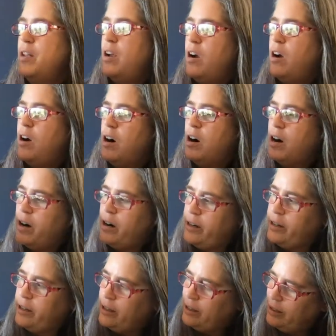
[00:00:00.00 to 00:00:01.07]

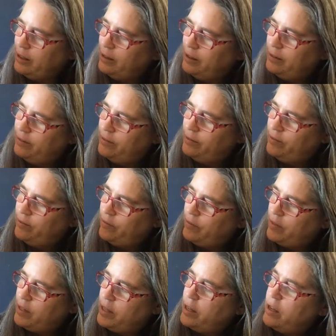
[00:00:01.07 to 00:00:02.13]
R.
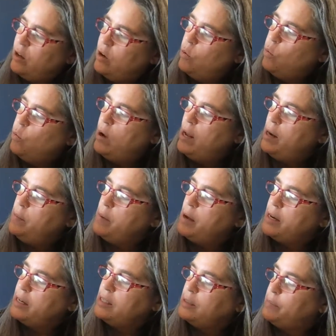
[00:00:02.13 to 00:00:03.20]
One
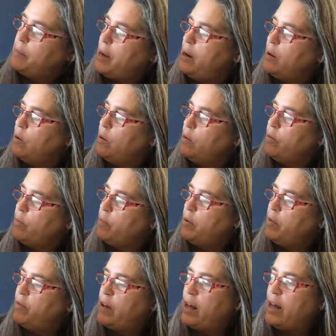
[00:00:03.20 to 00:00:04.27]
might spiral from a
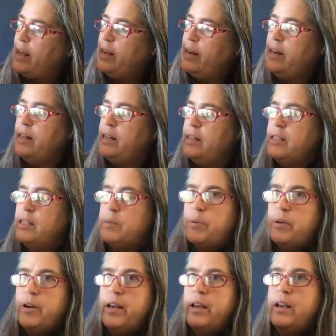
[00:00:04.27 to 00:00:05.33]
vine in
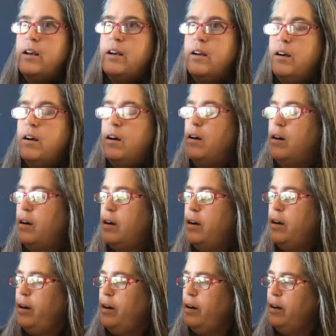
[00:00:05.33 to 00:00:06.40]
spring.
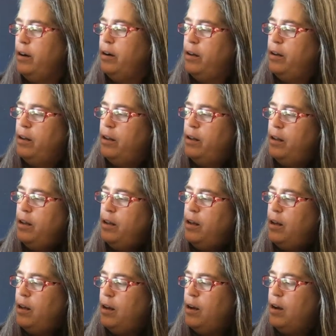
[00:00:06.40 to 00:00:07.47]
R.
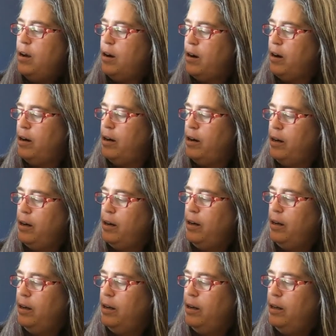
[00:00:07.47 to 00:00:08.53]
R.
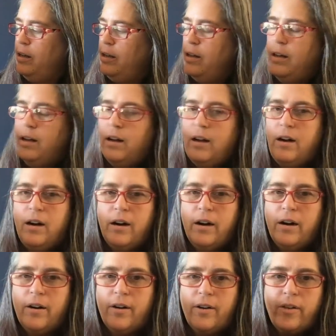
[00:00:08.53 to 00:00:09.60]

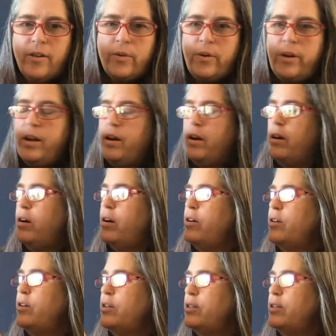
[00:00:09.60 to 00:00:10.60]
R. Three R's.